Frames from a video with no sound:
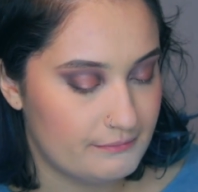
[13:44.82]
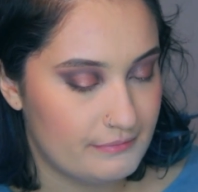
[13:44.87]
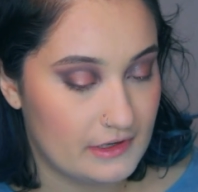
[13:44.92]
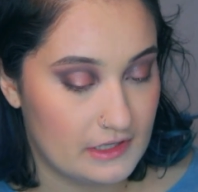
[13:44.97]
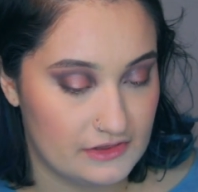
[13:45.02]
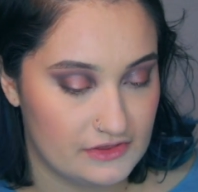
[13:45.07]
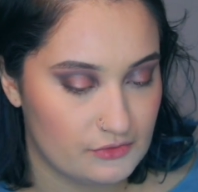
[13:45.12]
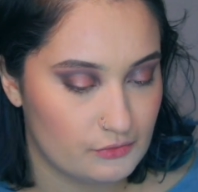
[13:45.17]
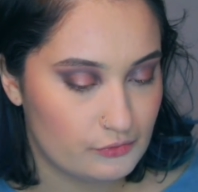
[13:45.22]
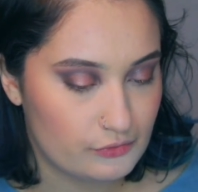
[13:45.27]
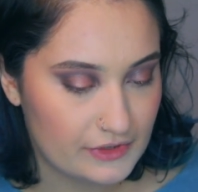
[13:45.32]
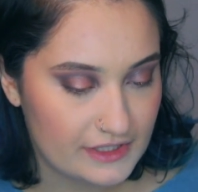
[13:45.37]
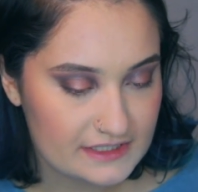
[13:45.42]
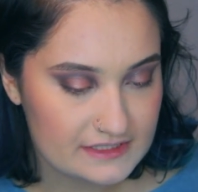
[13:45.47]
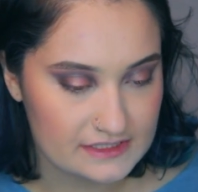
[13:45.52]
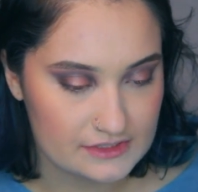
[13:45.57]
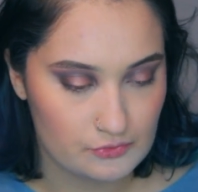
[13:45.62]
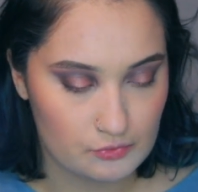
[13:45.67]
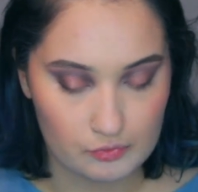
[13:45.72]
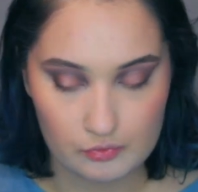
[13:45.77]
but the
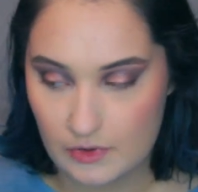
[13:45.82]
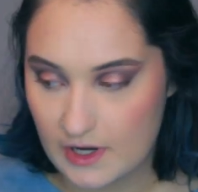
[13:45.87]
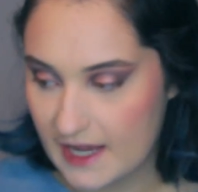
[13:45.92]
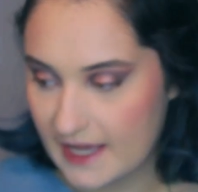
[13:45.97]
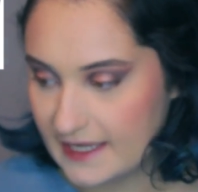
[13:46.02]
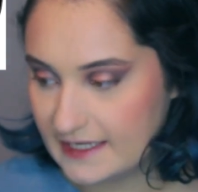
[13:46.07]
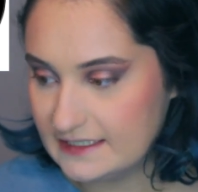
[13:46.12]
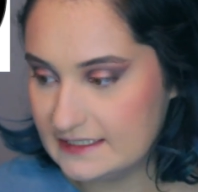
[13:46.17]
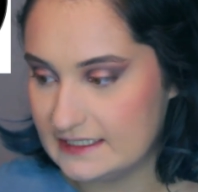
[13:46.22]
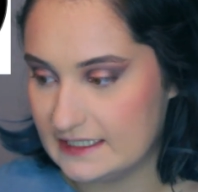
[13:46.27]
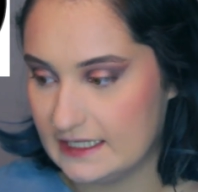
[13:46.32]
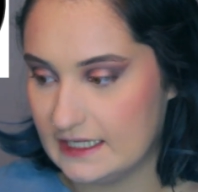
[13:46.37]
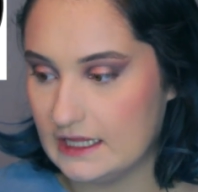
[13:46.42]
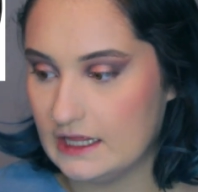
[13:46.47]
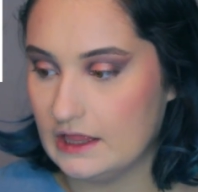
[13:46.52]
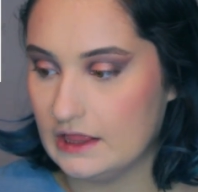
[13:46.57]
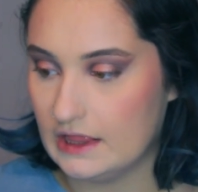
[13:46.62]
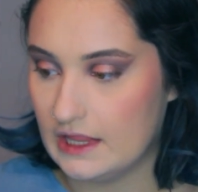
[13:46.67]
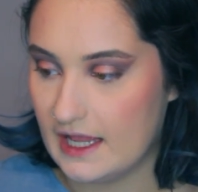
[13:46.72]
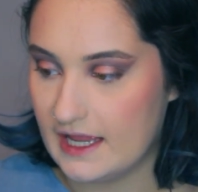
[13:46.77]
reason why I
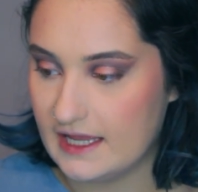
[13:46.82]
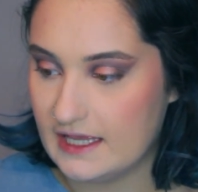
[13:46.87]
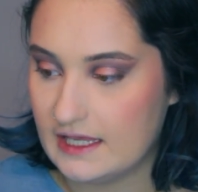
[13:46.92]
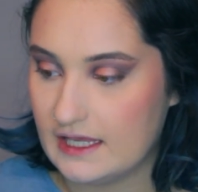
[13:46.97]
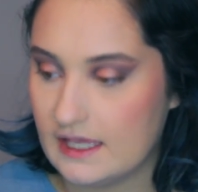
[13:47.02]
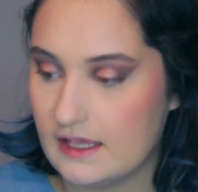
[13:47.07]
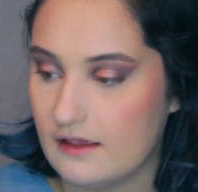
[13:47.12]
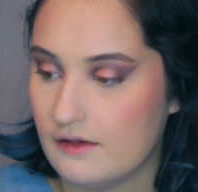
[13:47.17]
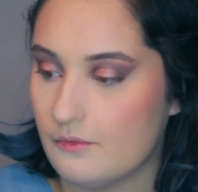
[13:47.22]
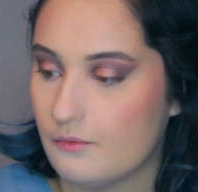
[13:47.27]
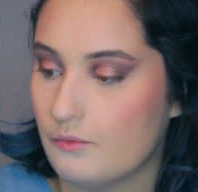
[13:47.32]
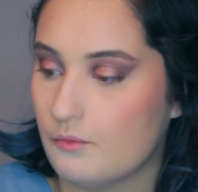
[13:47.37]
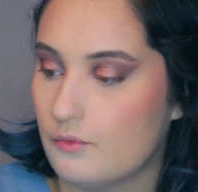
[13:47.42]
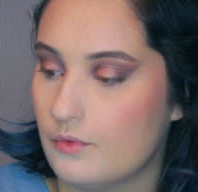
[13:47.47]
didn't like it